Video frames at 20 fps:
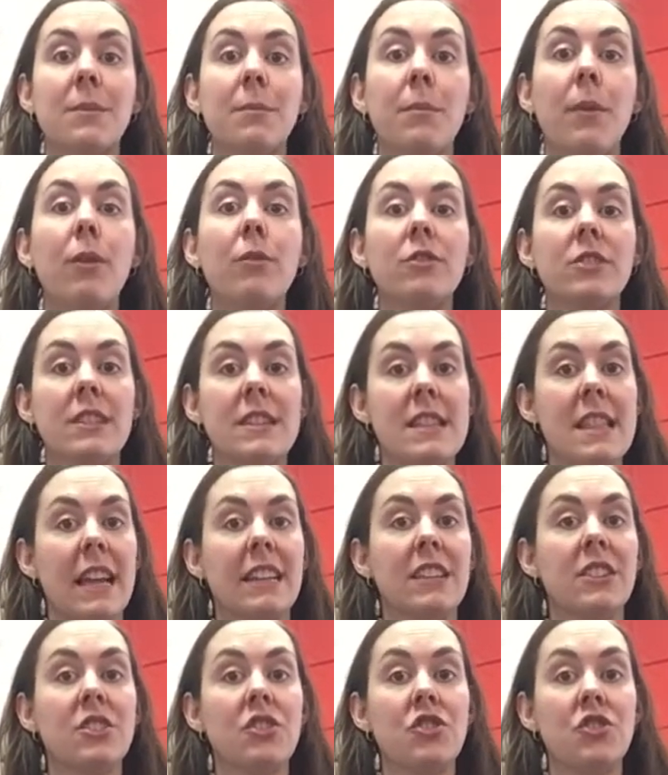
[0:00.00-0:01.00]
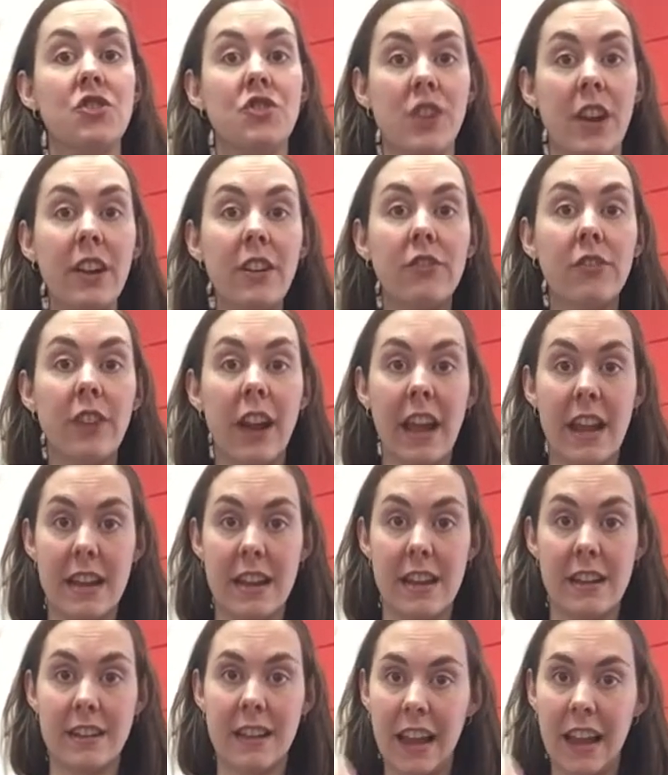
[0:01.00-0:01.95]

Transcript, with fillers: a motion that is generated,